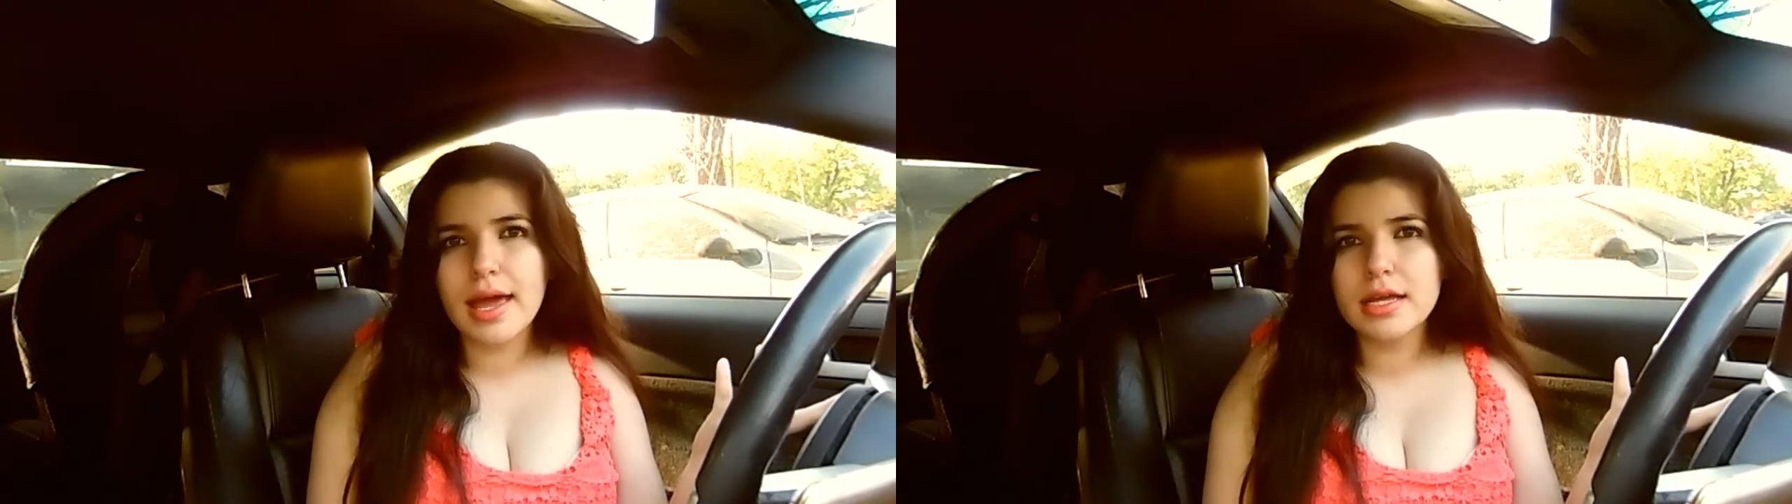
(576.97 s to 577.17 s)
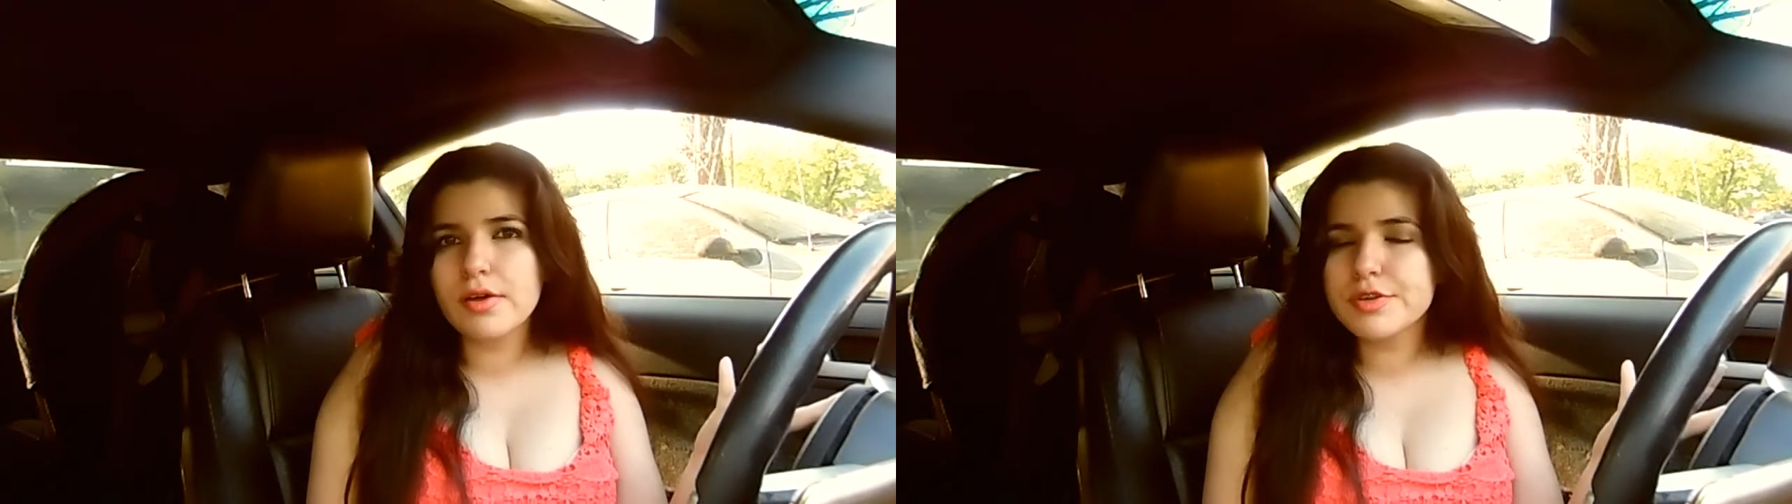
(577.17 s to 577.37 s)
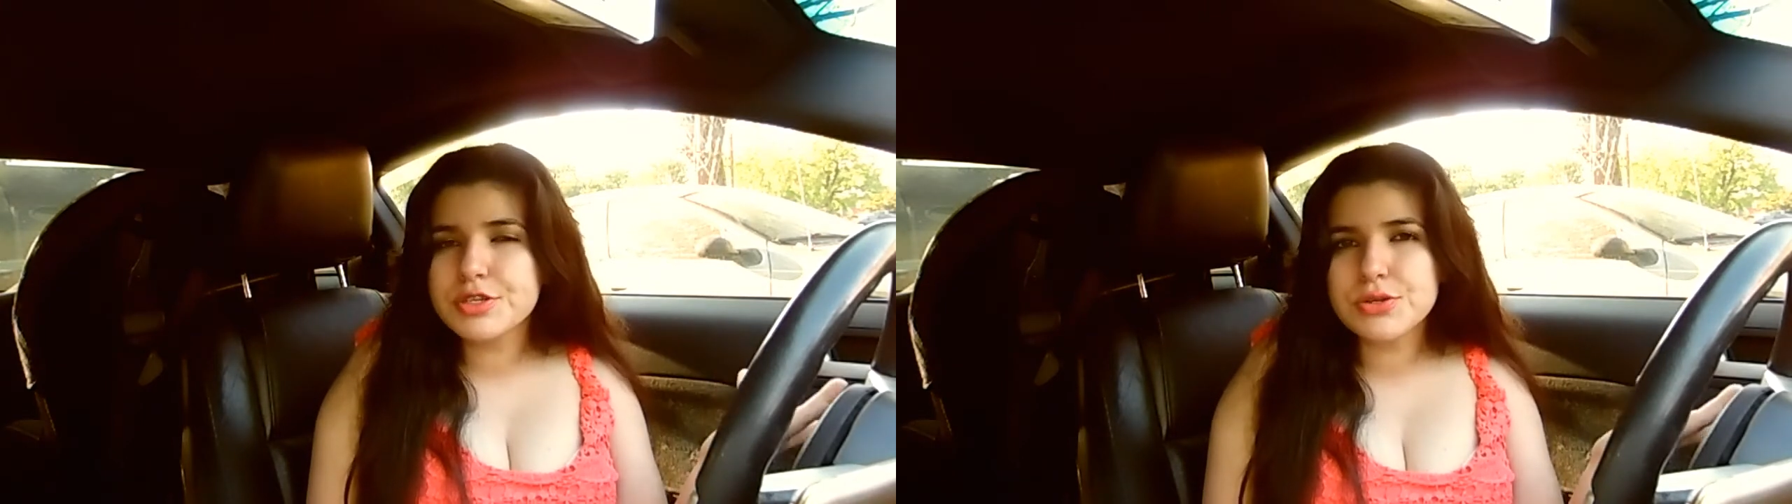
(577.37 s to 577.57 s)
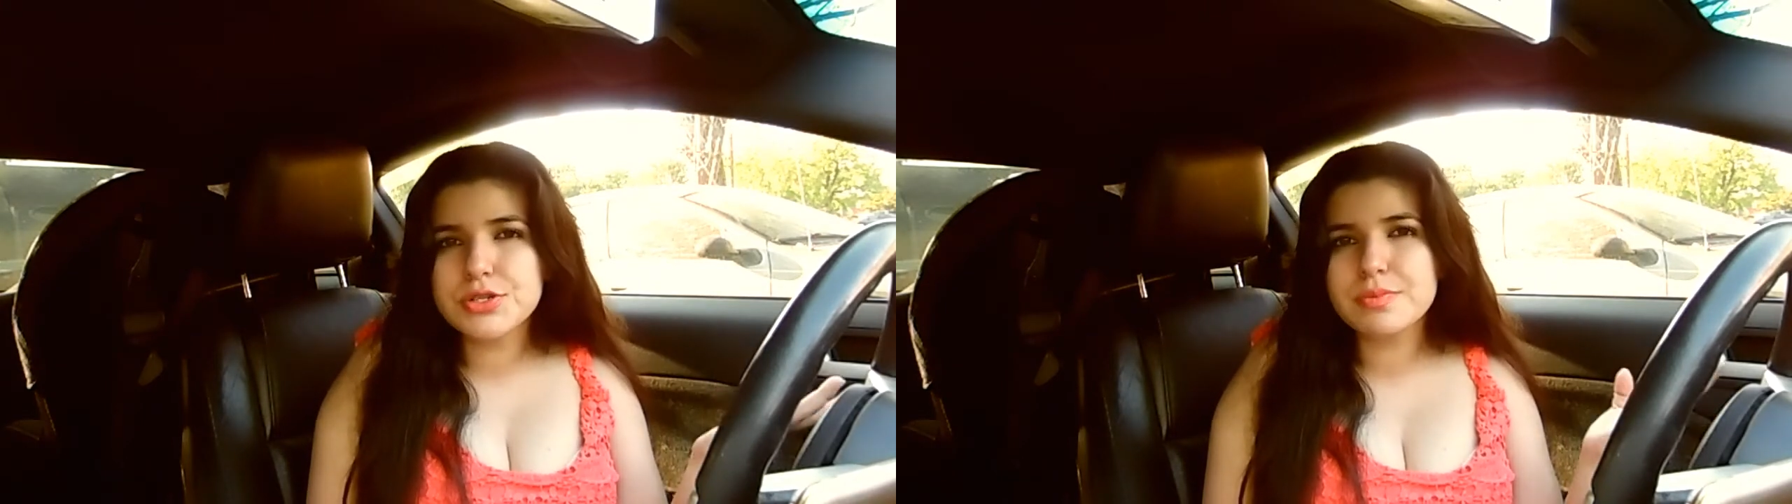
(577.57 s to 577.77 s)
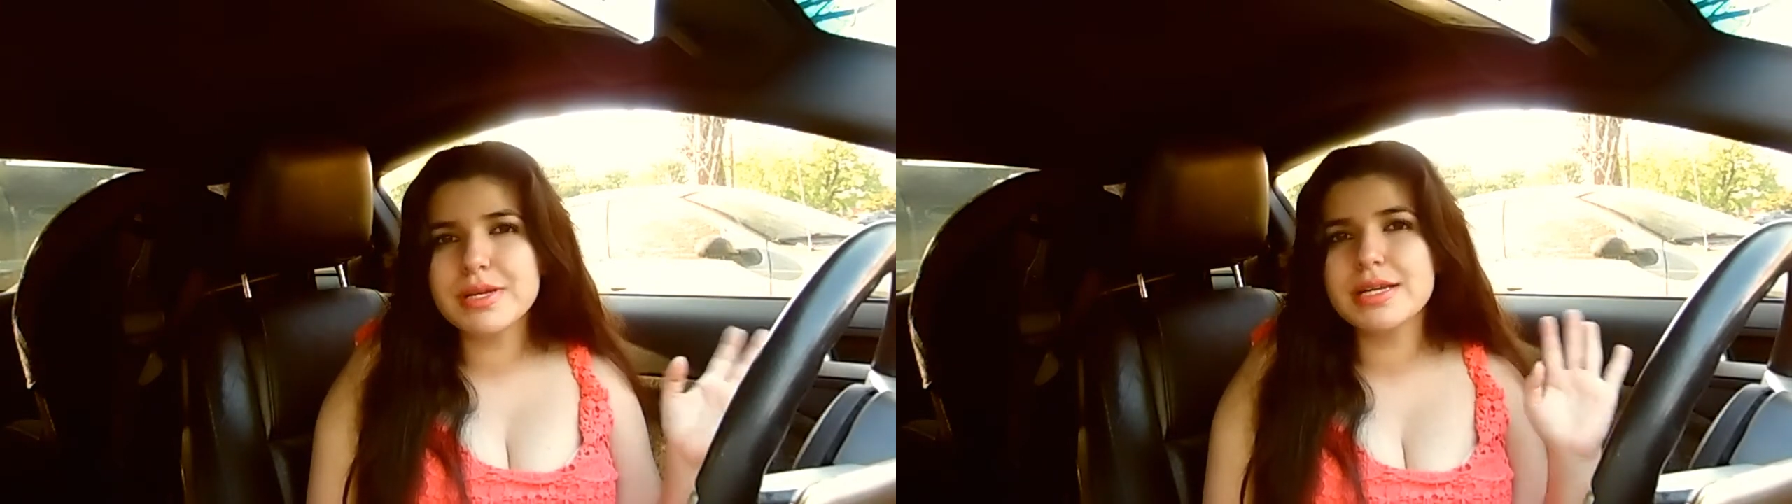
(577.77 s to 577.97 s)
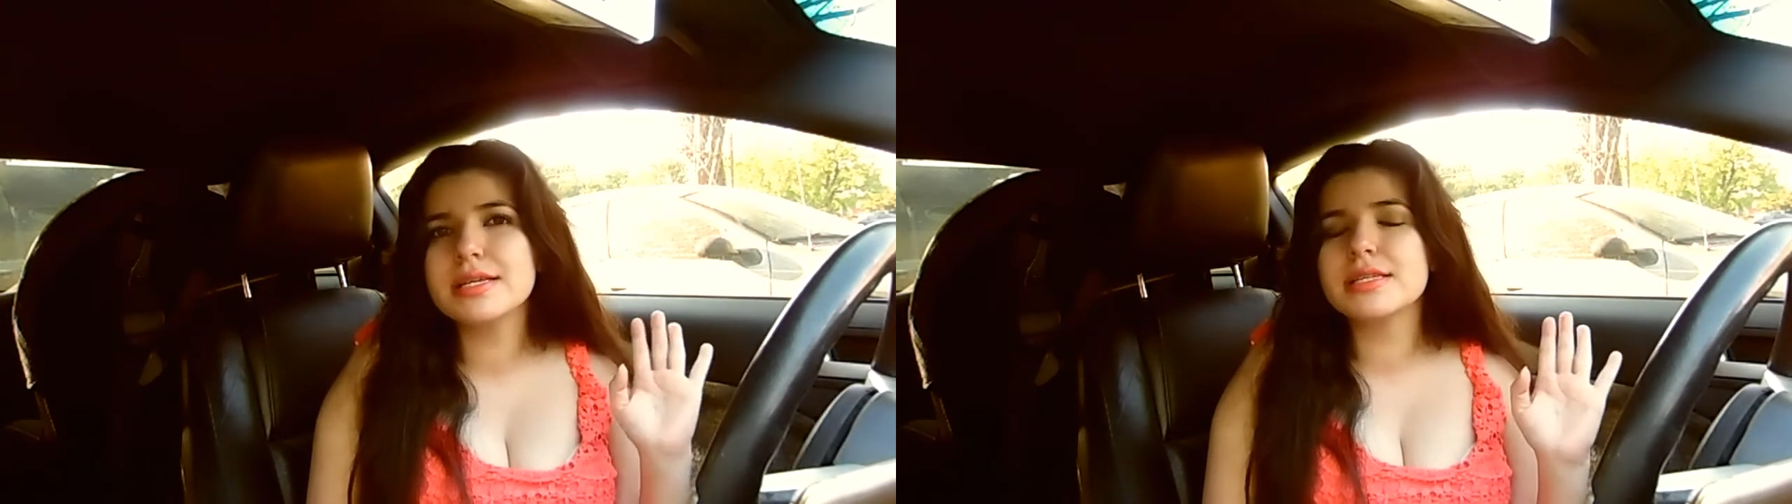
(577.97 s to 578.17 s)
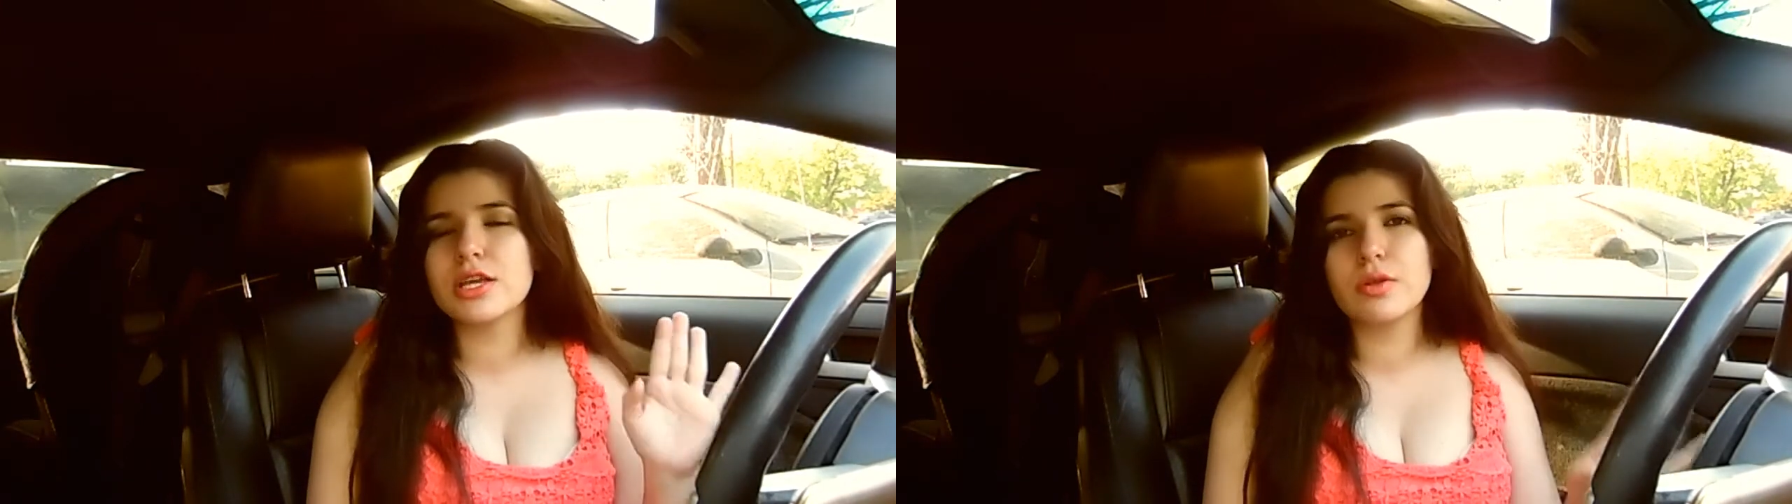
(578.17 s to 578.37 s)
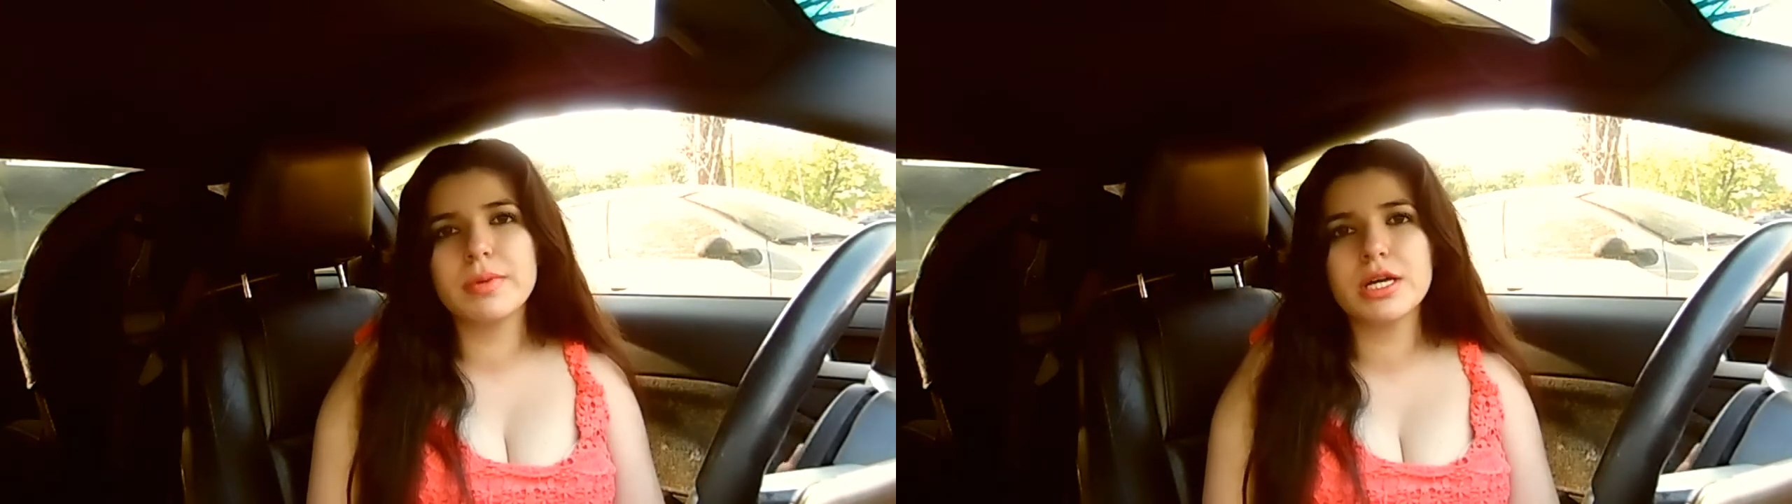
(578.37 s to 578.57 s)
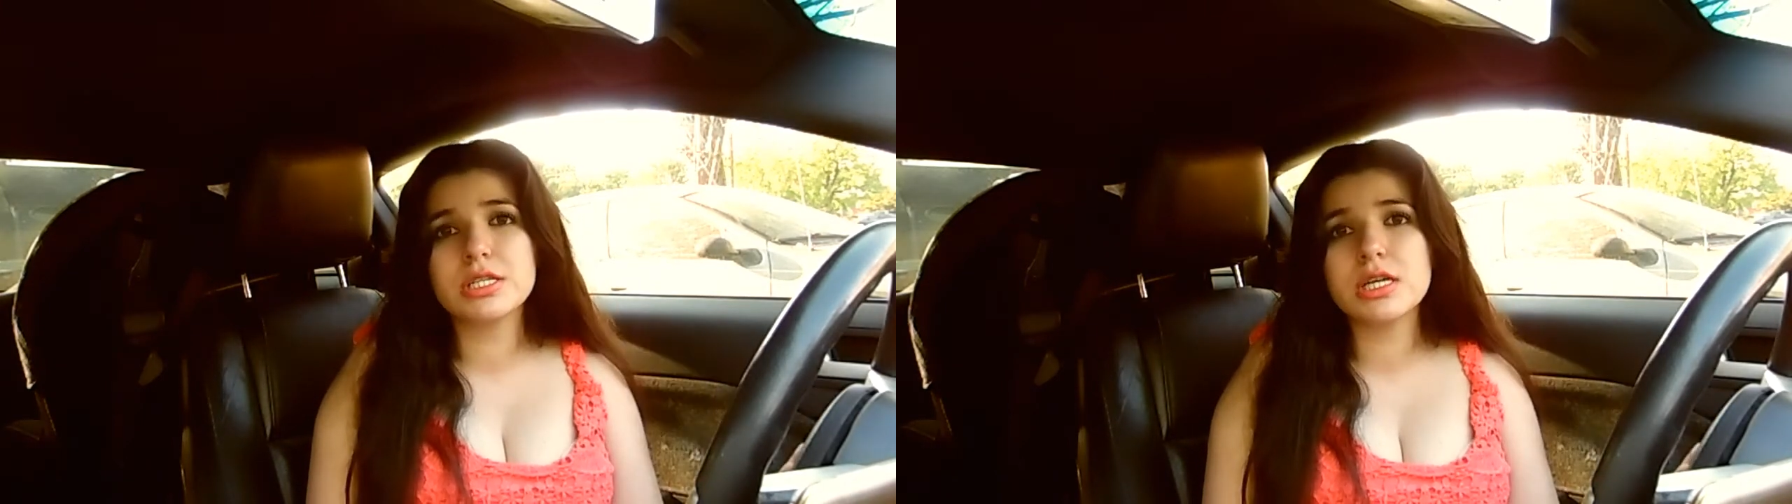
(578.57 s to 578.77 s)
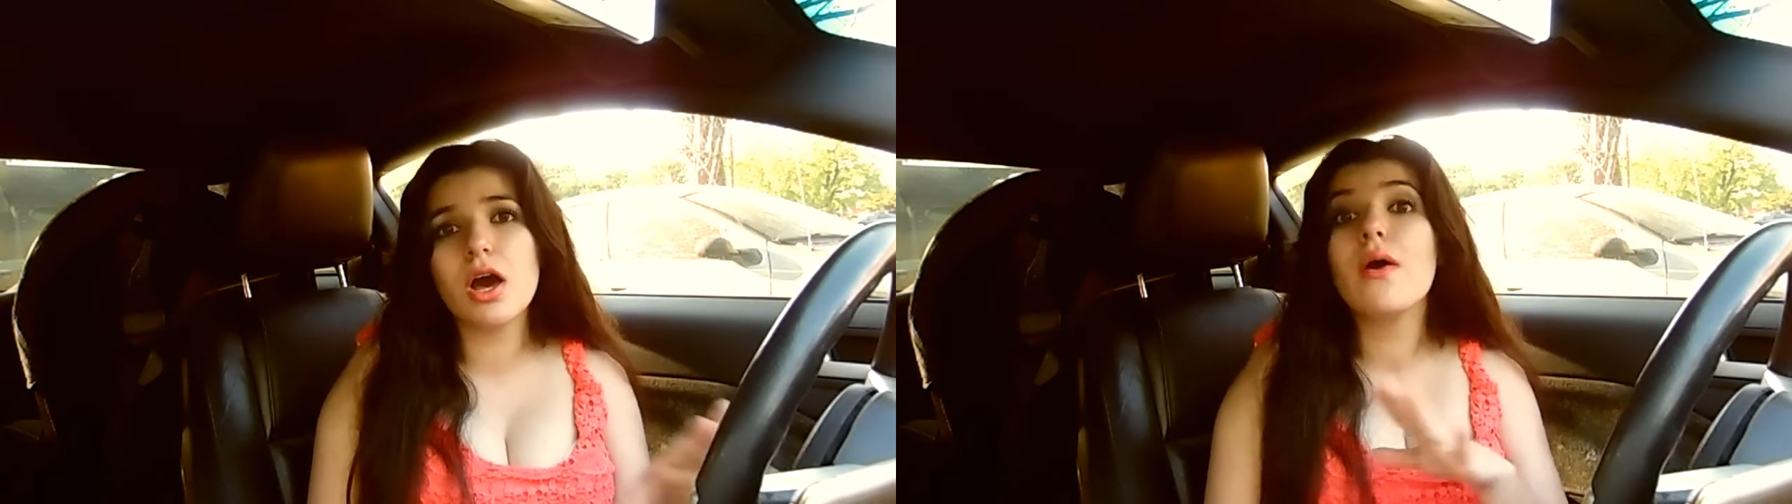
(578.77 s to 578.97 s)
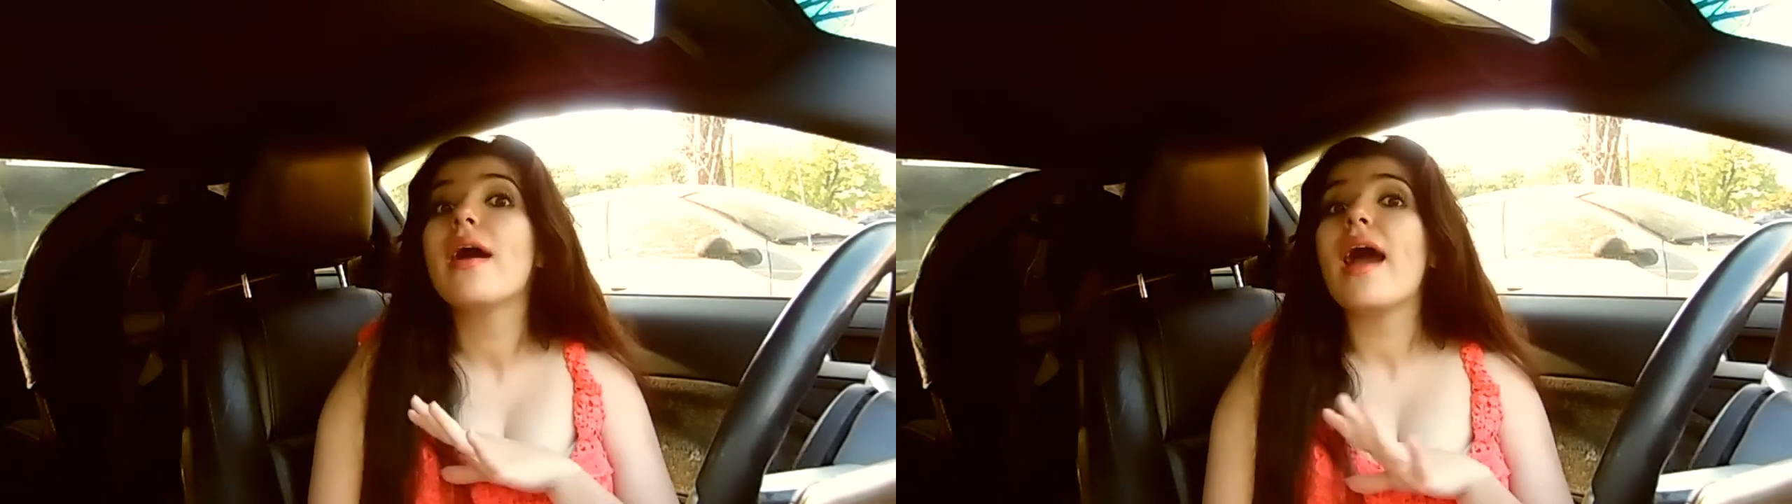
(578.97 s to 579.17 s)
any of your social medias, and you'll be good to go.